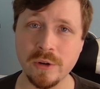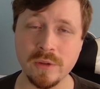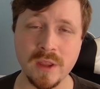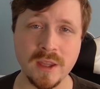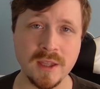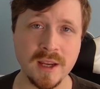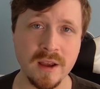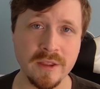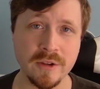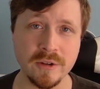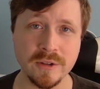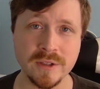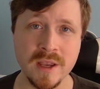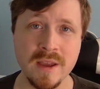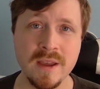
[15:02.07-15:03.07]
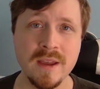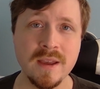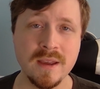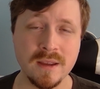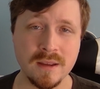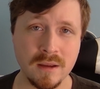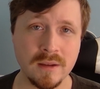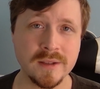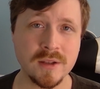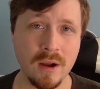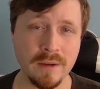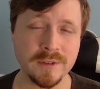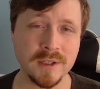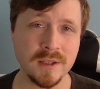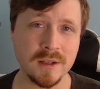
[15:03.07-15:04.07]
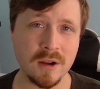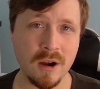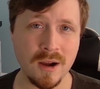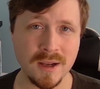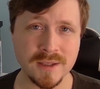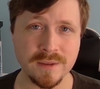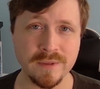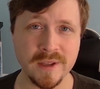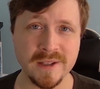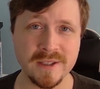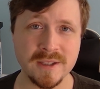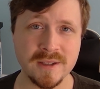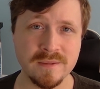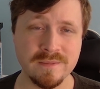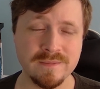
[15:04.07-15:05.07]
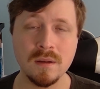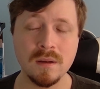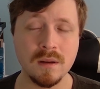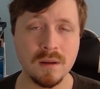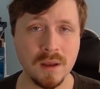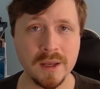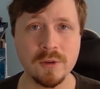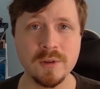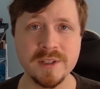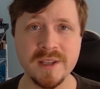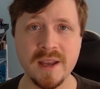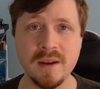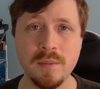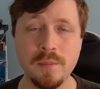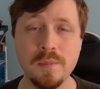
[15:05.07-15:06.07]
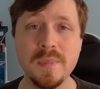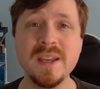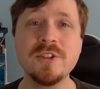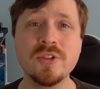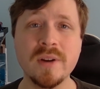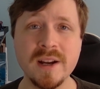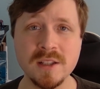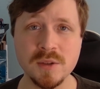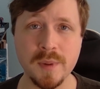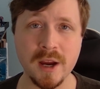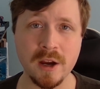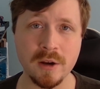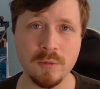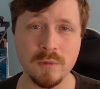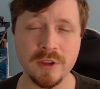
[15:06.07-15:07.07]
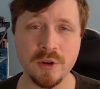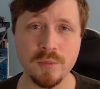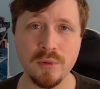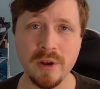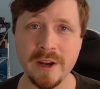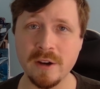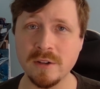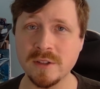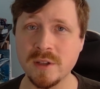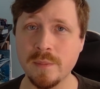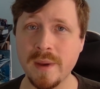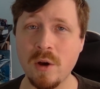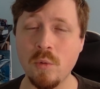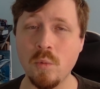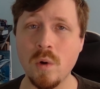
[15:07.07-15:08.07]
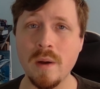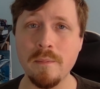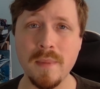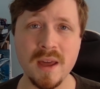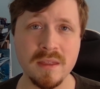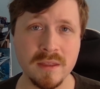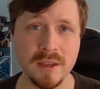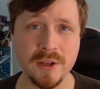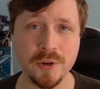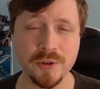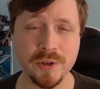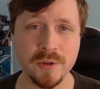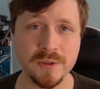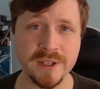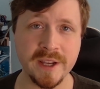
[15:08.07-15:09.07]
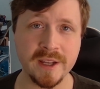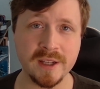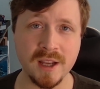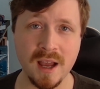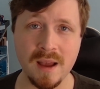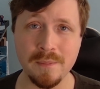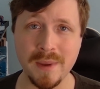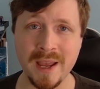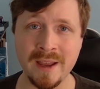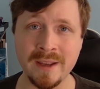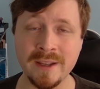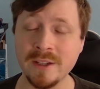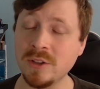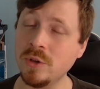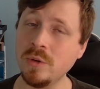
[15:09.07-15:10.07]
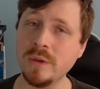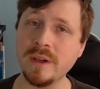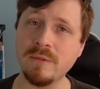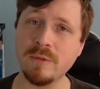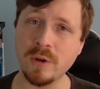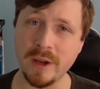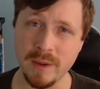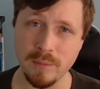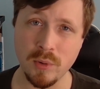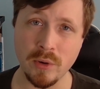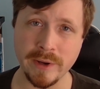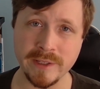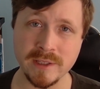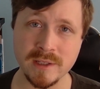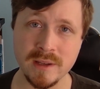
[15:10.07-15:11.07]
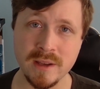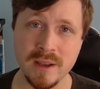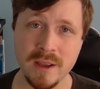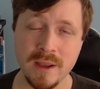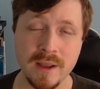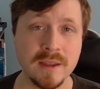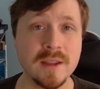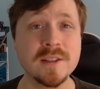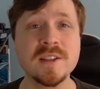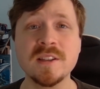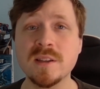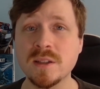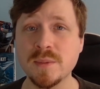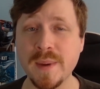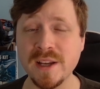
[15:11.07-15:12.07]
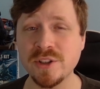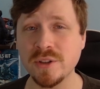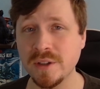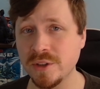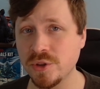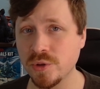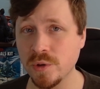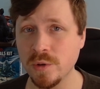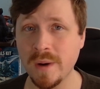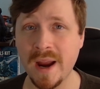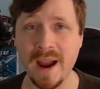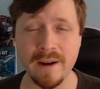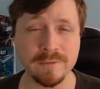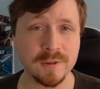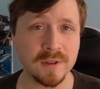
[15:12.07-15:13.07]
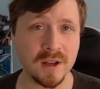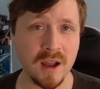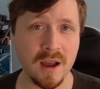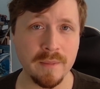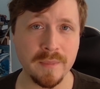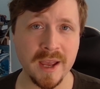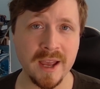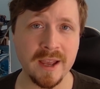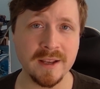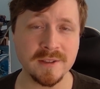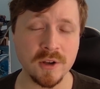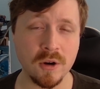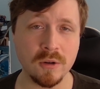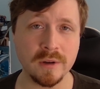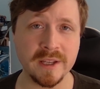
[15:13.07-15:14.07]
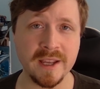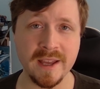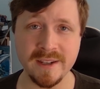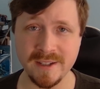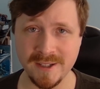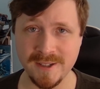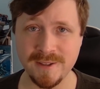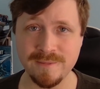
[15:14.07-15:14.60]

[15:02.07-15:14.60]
than the others is often the cause of this. Like we said, be transparent with your players about what method you're using in combat, including for hit points. This is especially true after the combat has already ended.